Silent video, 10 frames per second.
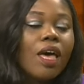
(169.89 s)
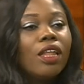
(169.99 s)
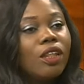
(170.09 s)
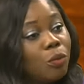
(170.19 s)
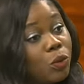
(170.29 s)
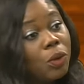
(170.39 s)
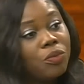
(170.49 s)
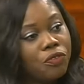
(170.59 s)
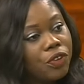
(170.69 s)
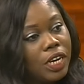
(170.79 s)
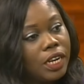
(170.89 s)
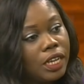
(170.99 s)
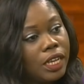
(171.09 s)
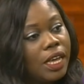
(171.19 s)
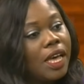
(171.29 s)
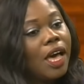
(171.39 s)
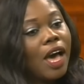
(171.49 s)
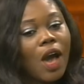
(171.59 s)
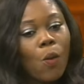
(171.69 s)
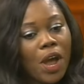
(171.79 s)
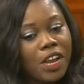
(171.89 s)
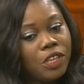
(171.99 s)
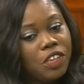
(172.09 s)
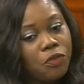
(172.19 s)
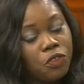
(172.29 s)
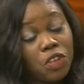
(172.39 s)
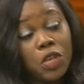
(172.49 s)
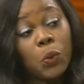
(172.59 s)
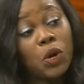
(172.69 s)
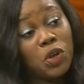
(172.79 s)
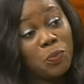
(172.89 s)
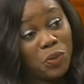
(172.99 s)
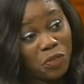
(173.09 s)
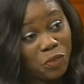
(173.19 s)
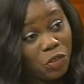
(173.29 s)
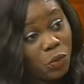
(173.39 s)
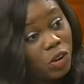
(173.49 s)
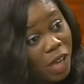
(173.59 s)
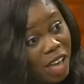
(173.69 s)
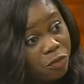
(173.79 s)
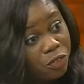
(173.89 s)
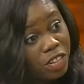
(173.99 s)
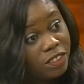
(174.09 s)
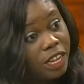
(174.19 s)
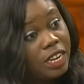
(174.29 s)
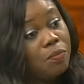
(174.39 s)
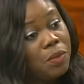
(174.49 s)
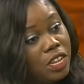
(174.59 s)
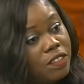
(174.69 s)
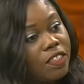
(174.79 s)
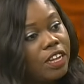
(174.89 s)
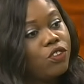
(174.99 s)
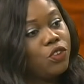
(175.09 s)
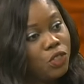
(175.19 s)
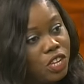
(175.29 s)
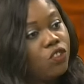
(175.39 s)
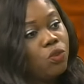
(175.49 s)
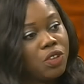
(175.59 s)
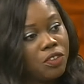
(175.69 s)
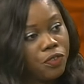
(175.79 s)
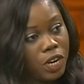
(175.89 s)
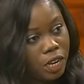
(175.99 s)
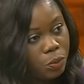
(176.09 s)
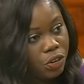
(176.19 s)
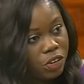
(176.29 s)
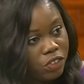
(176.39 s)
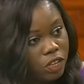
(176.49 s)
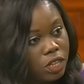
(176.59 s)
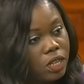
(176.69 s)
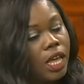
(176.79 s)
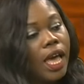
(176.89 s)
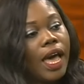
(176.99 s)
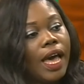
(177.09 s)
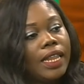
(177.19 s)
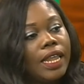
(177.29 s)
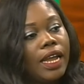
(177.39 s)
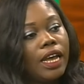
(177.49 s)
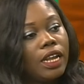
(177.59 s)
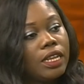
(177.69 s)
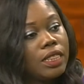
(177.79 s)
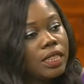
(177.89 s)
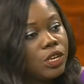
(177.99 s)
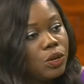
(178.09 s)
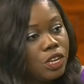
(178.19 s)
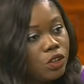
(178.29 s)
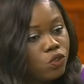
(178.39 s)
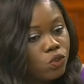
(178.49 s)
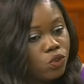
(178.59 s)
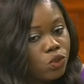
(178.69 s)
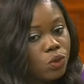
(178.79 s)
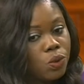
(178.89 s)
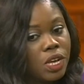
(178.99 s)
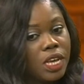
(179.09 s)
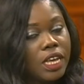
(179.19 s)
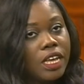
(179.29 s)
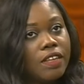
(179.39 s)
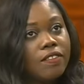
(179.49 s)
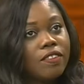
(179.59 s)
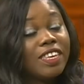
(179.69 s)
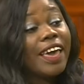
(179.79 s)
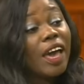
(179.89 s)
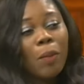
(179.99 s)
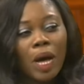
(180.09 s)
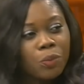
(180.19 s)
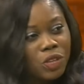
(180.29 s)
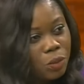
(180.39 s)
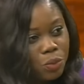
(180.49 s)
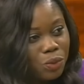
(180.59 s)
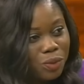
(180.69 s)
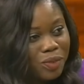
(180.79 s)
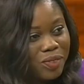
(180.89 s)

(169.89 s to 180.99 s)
Number 1, be friendly. If you say you want to have friends, then it means that you need to be a friendly person. And then another thing you need to do is care about people.